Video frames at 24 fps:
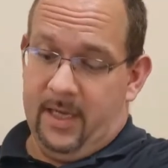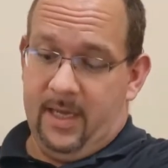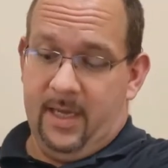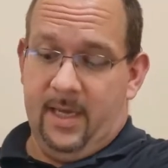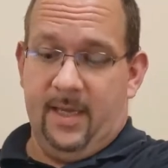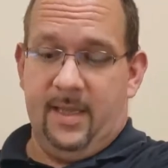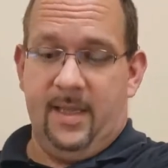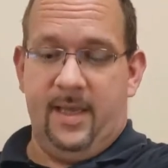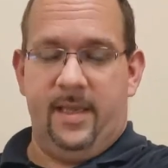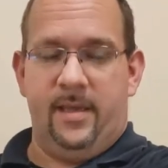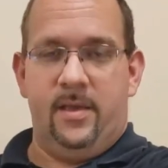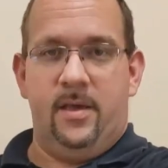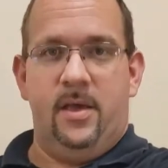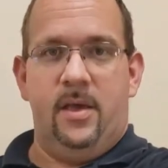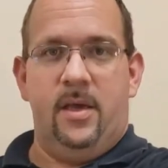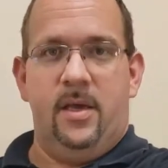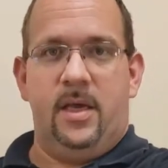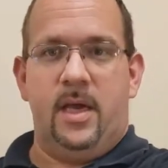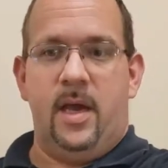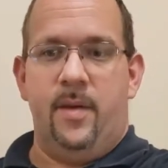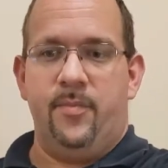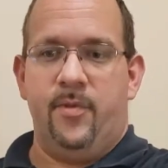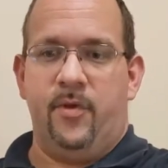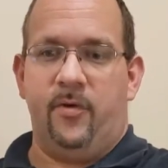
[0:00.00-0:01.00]
that
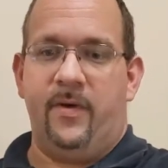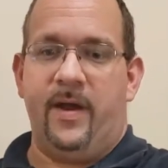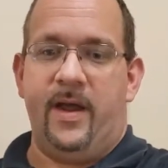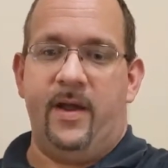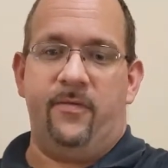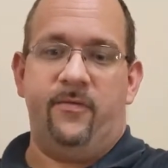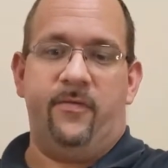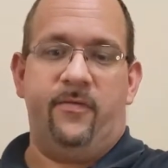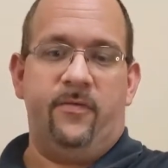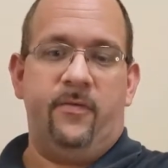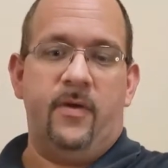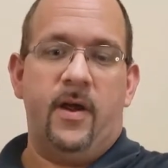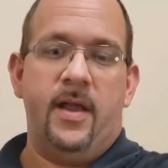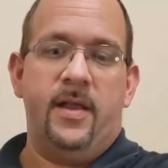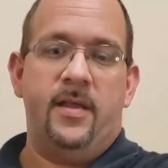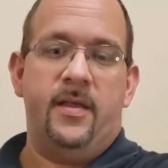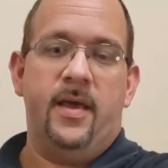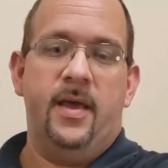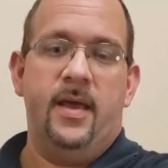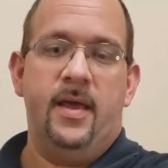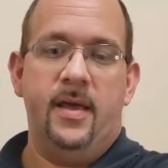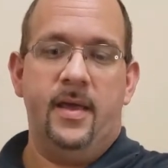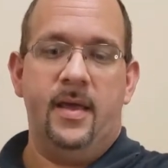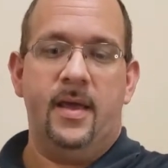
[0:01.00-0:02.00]
comes around front
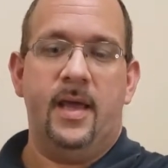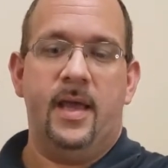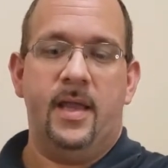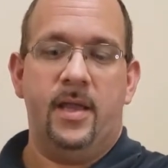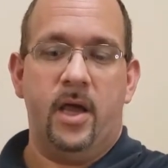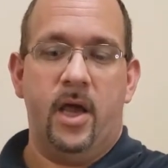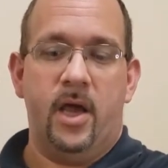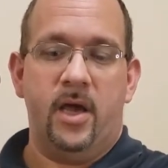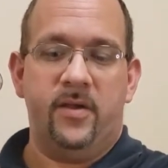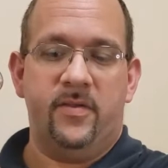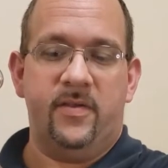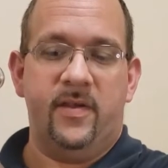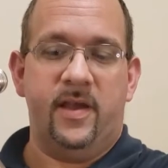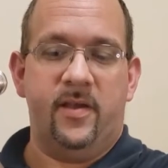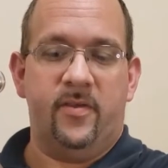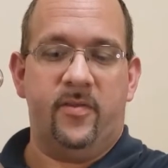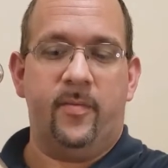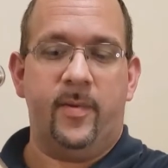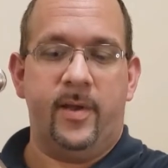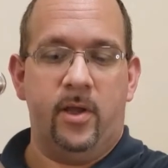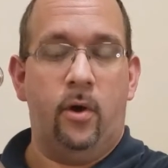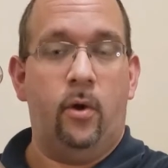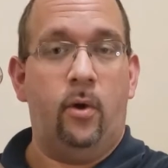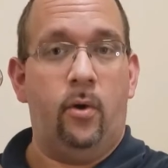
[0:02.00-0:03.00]
and hugs the
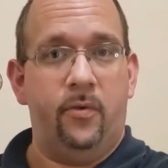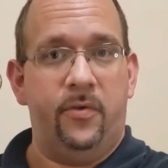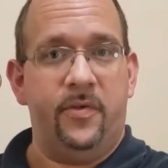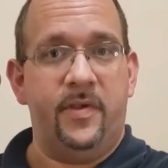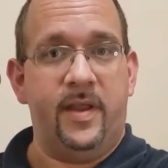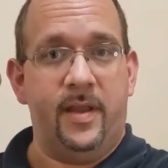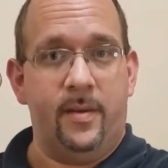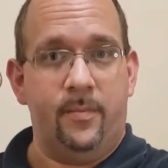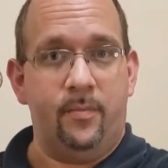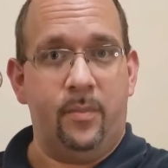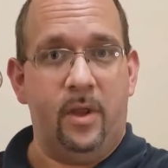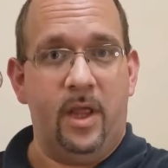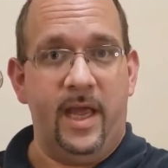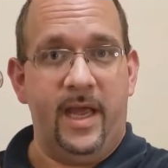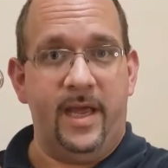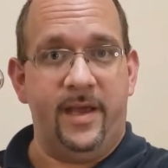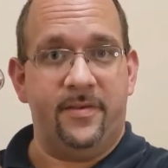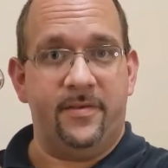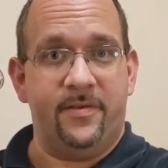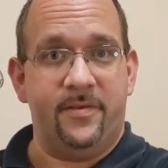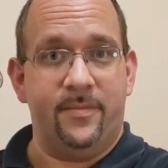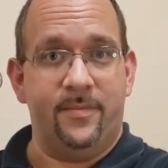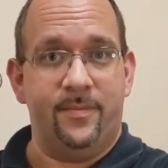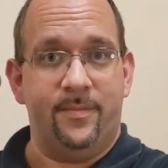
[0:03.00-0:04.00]
instrument and holds it in
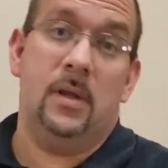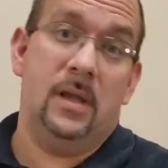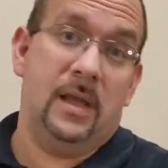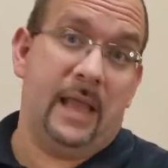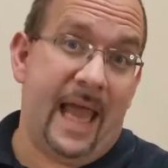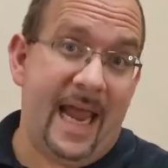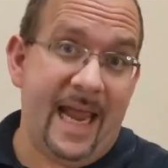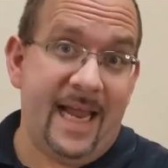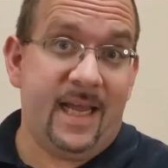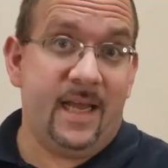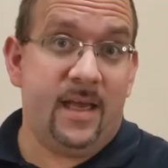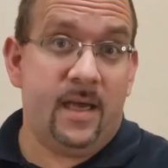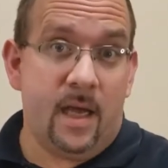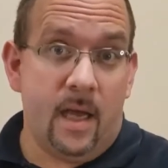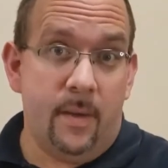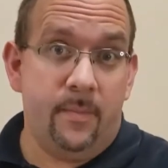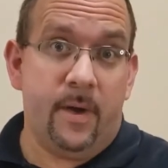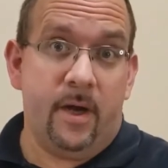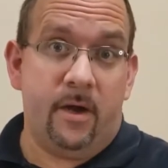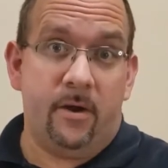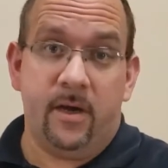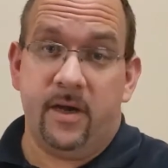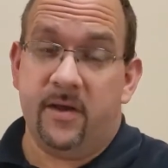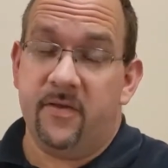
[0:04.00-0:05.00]
place. Like
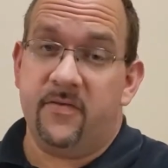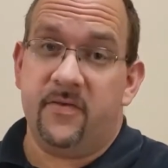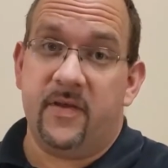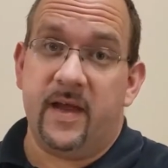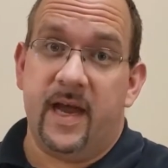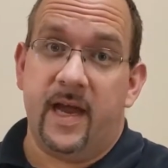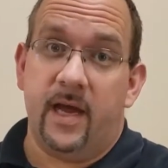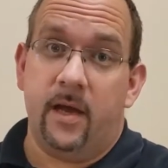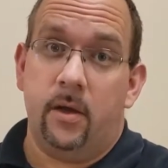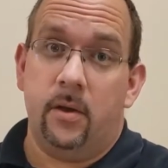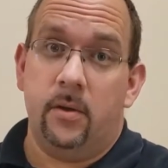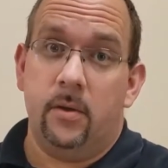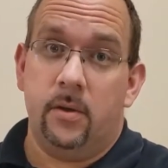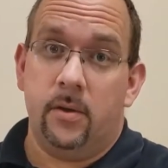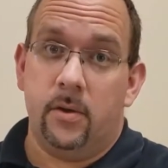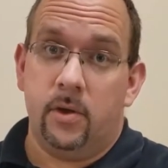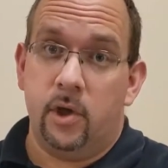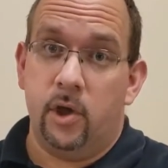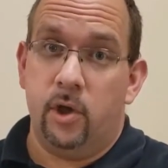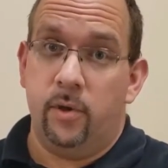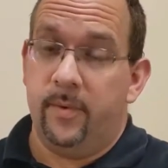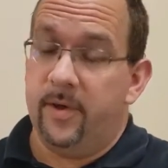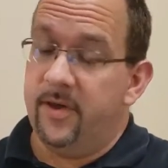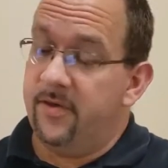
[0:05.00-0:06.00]
American-style
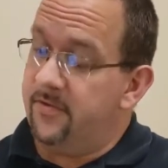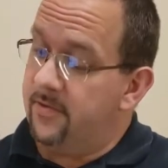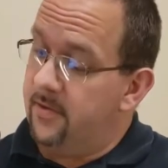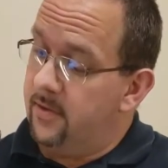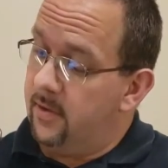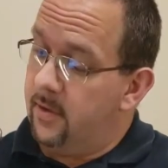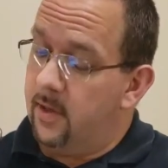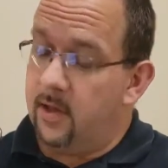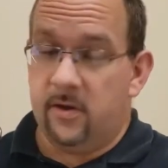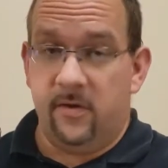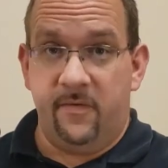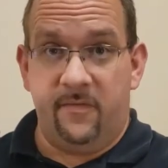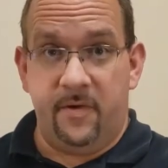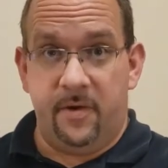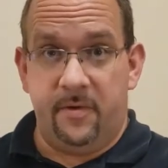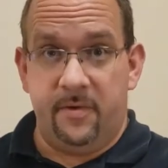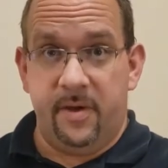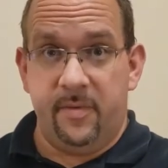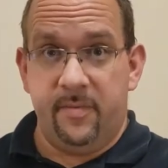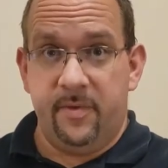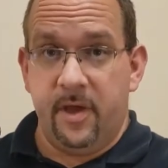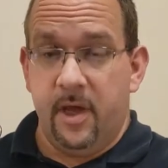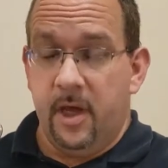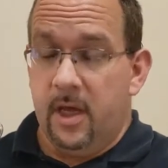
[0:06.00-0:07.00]
tubas and
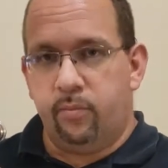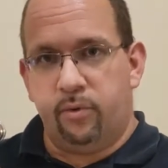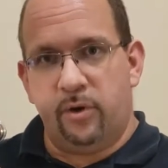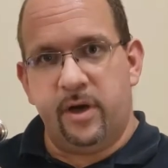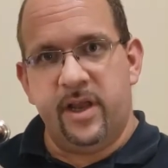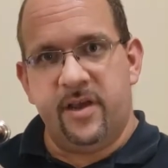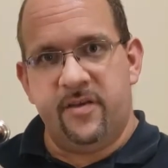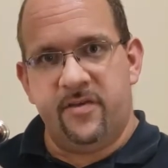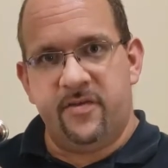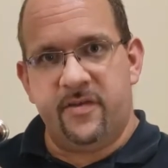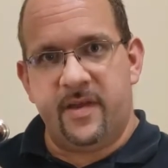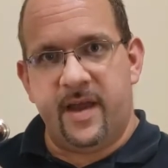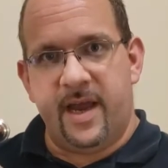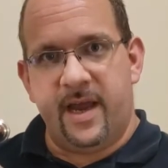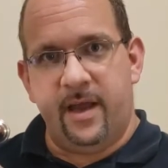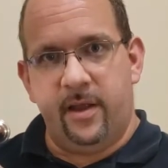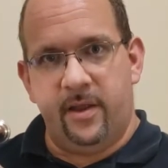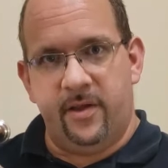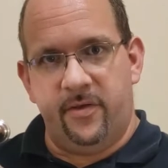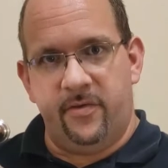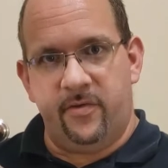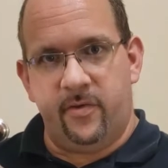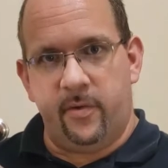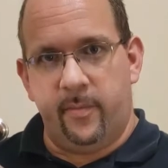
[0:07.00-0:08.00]
euphoniums, British-style
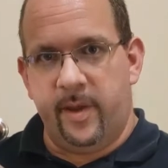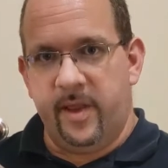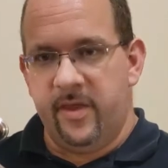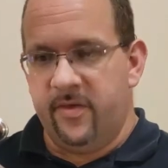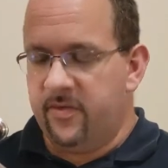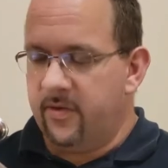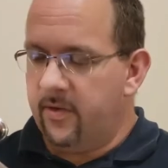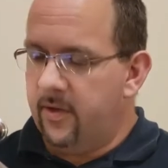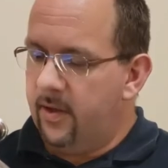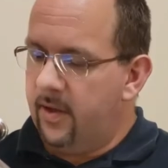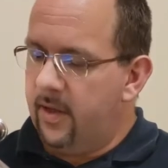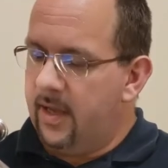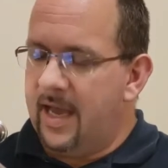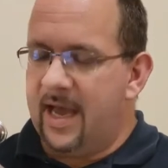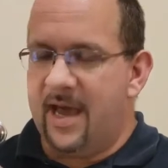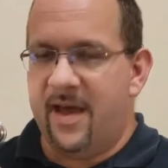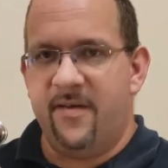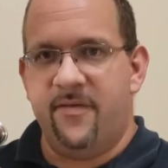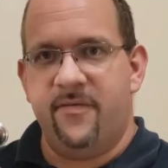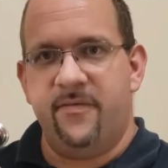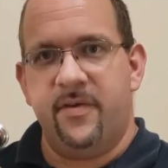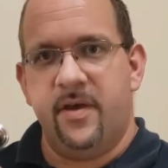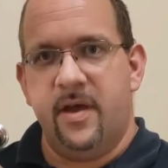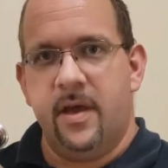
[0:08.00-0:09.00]
instruments
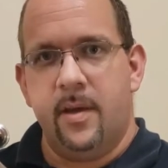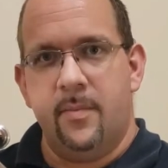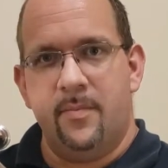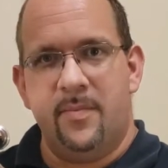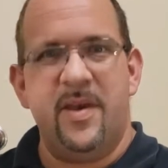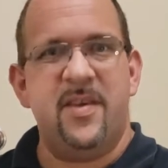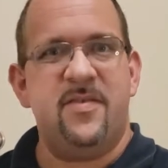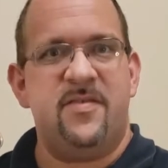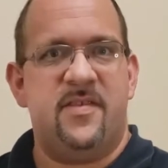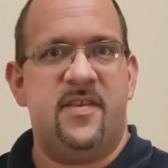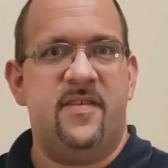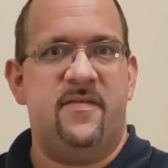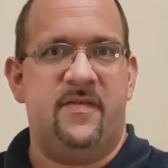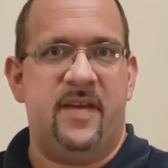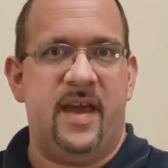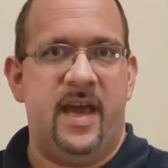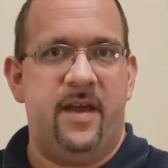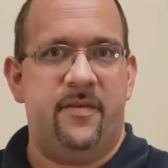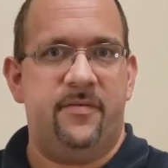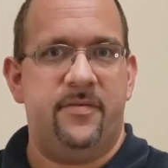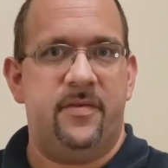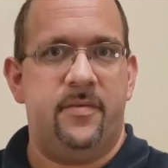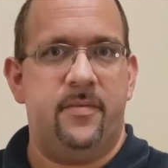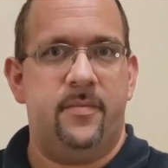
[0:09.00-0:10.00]
have piston
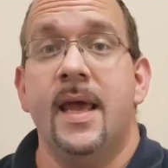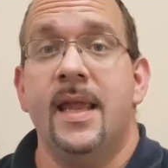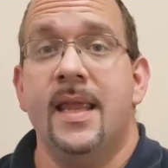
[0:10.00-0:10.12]
valves.